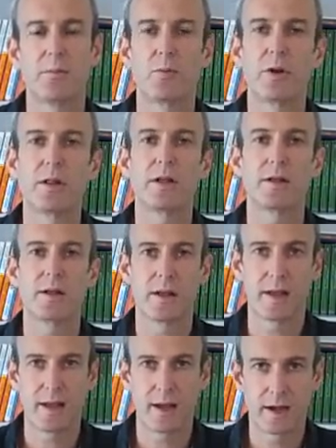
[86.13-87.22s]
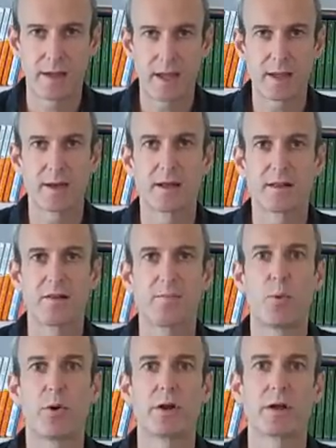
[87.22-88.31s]
But really, again, at this
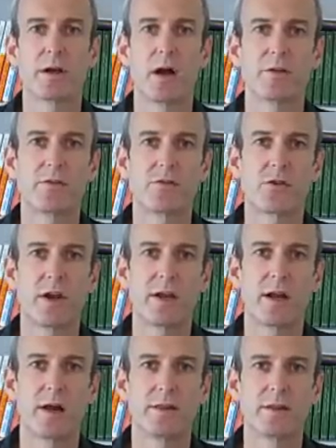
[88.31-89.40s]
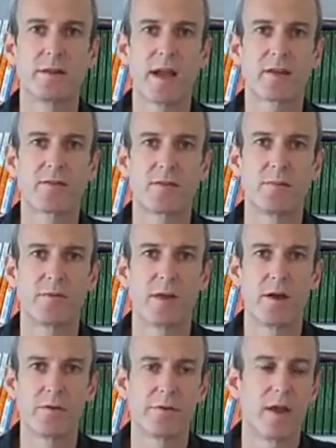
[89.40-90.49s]
point, concentrate on the texts
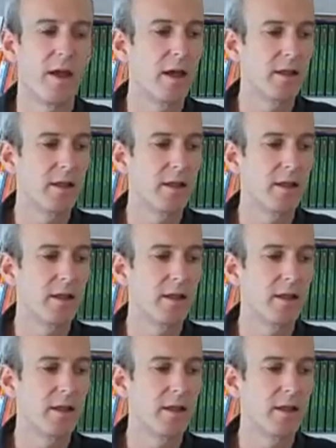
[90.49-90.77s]
themselves.